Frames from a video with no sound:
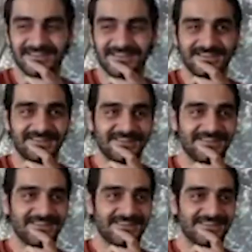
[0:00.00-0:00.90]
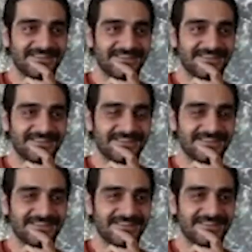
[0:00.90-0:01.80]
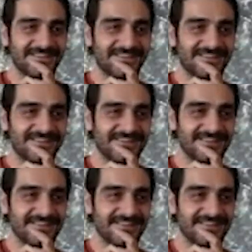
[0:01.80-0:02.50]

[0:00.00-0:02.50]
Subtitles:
No words are spoken by the person on screen.